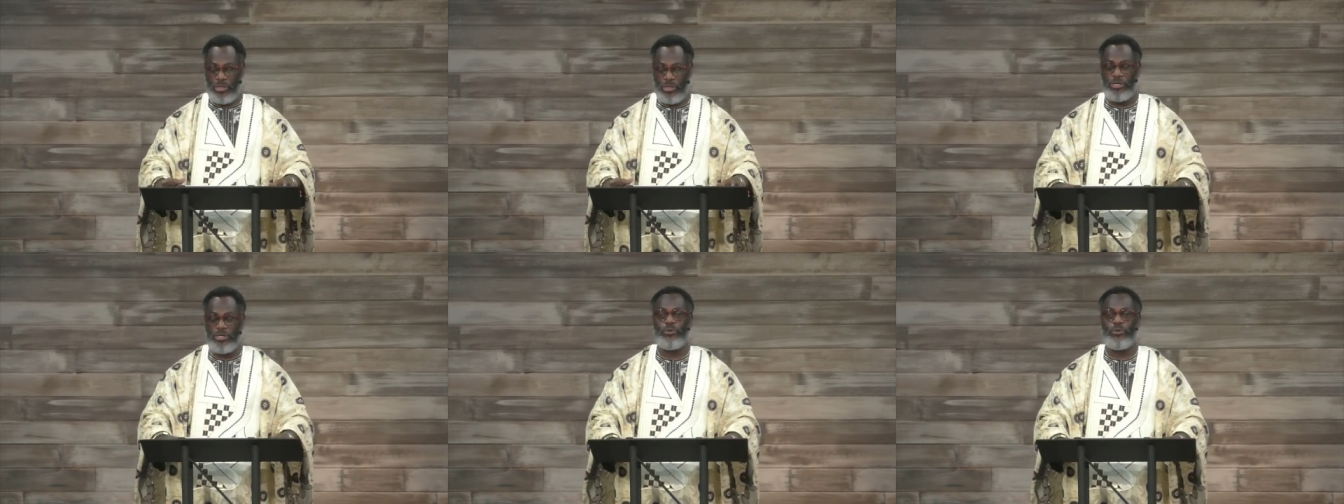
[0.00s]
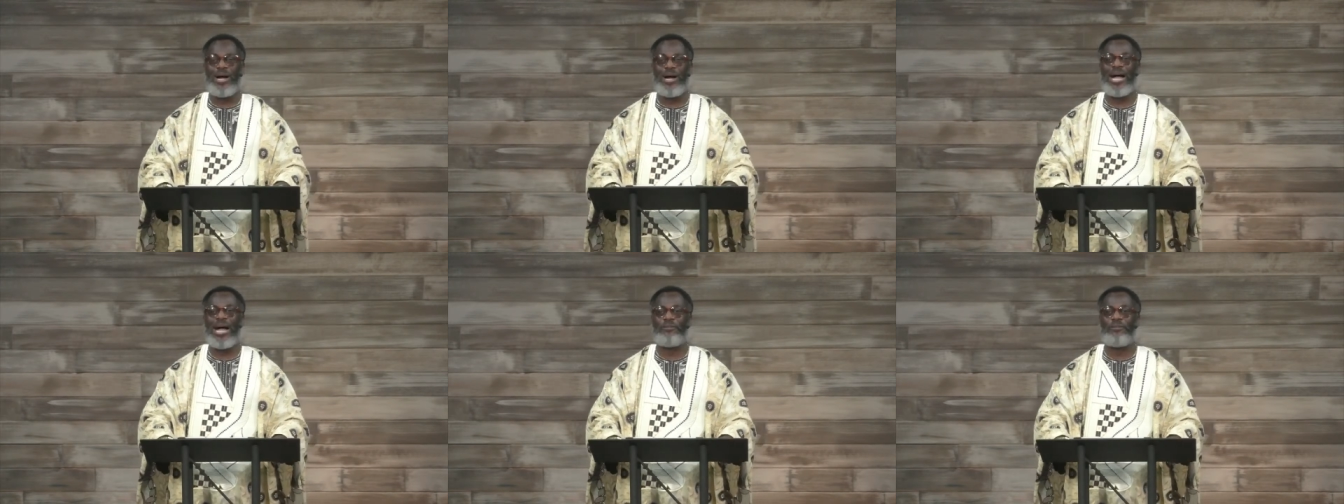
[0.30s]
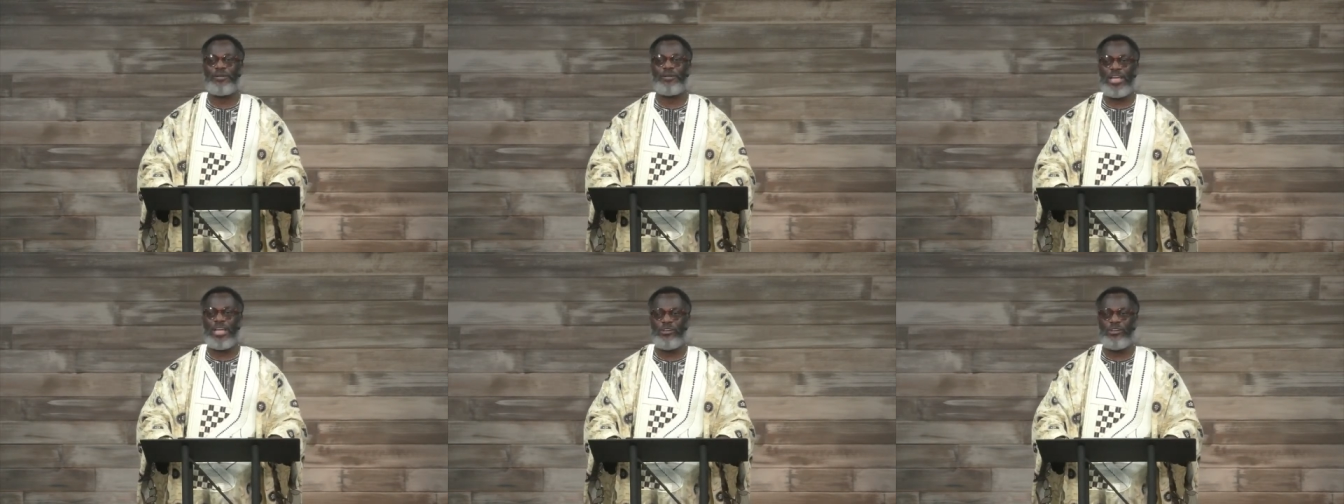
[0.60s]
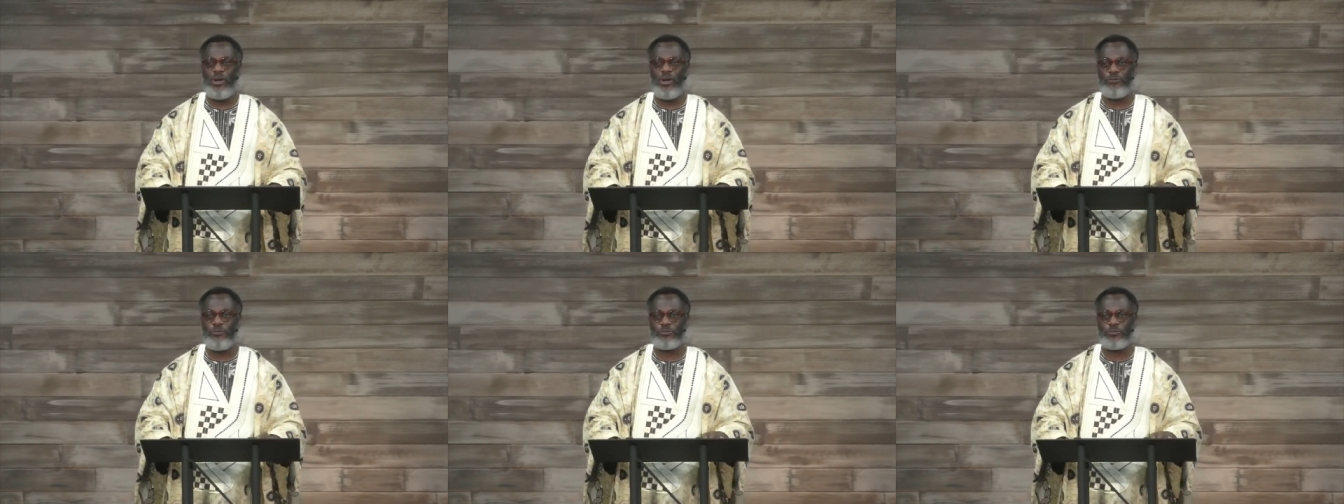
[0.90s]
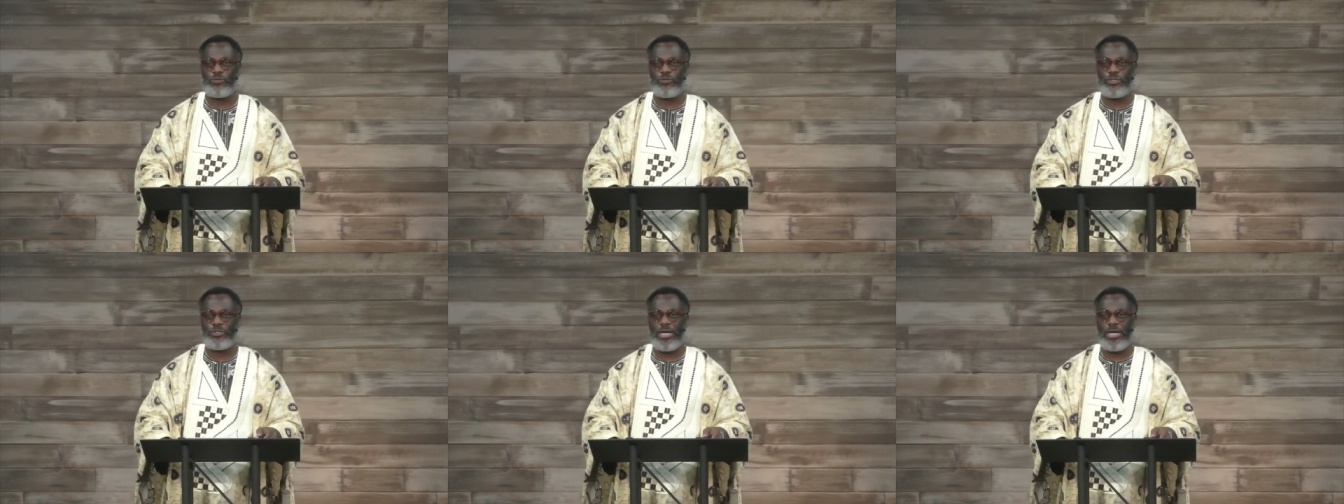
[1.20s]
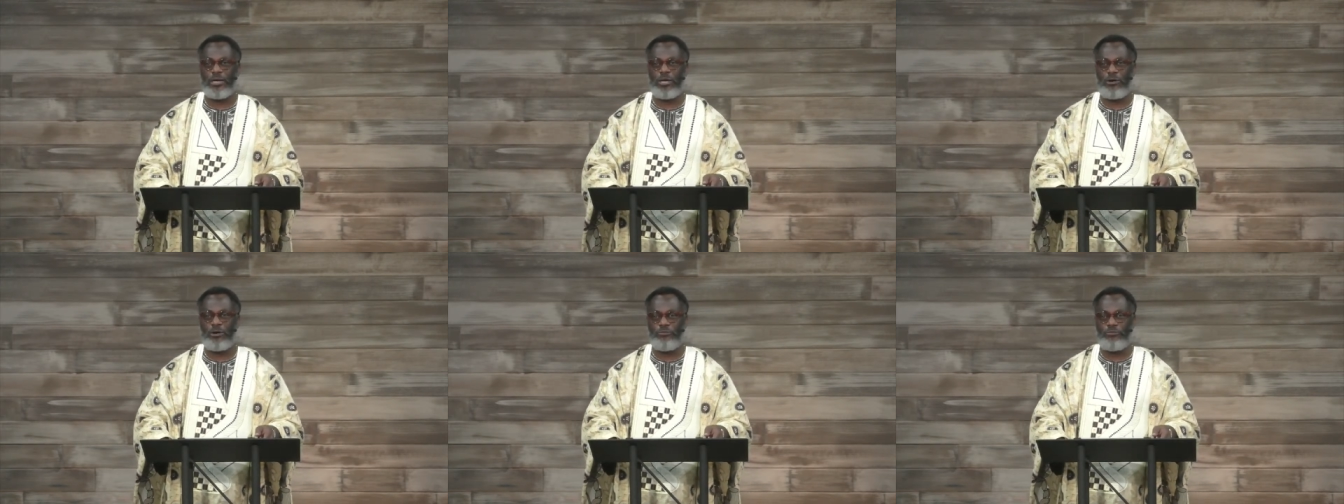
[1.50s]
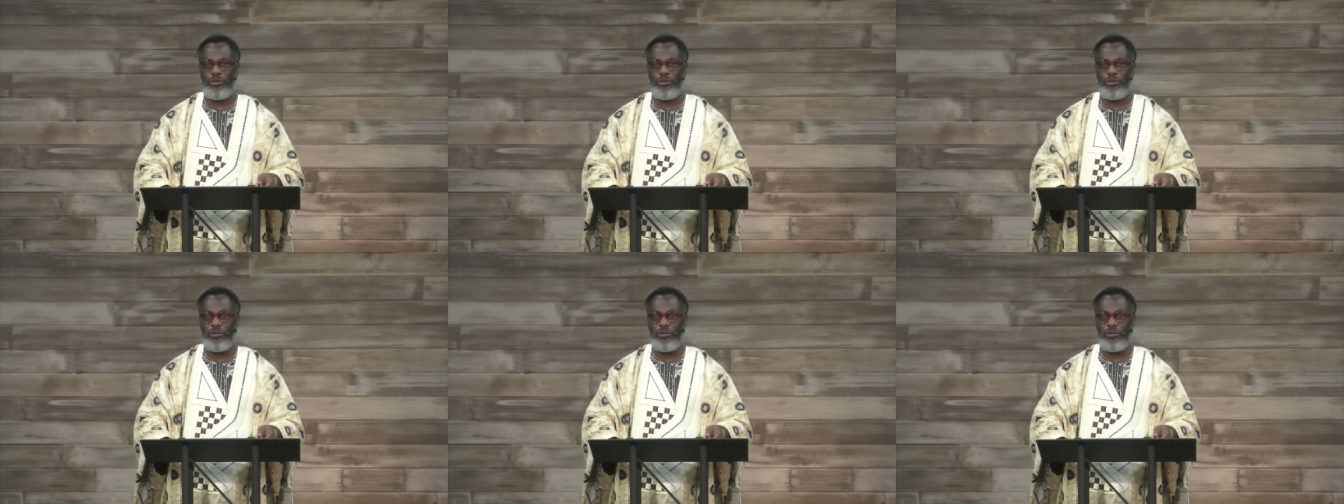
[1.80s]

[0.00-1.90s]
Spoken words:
you have enough to take care of